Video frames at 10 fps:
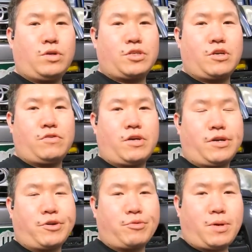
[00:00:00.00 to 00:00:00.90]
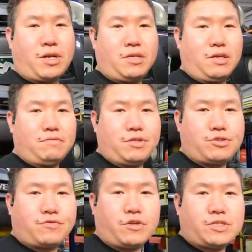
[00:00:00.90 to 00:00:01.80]
What is going on everybody? If
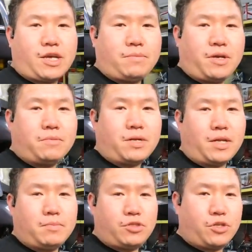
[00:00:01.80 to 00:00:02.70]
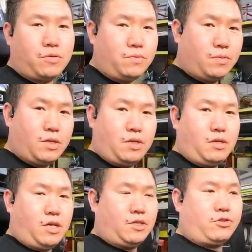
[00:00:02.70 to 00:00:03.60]
this is your first time here, my name is Two
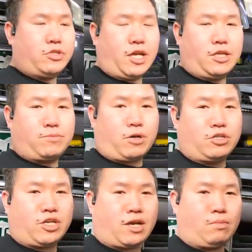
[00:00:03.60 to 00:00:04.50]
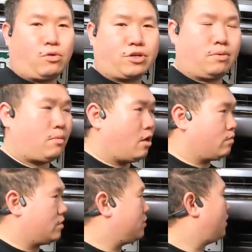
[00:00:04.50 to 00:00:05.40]
and today's project I'm working on
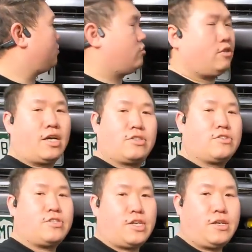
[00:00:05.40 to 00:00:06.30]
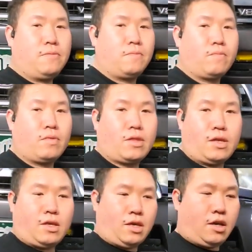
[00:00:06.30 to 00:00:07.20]
Mall Runner as you guys can see
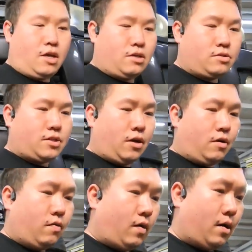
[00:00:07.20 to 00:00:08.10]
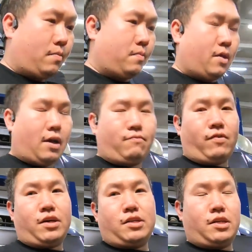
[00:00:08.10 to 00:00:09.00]
and so um, I'm
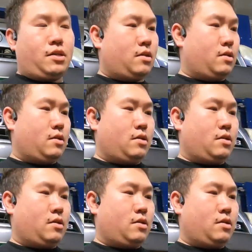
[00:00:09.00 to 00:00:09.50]
finally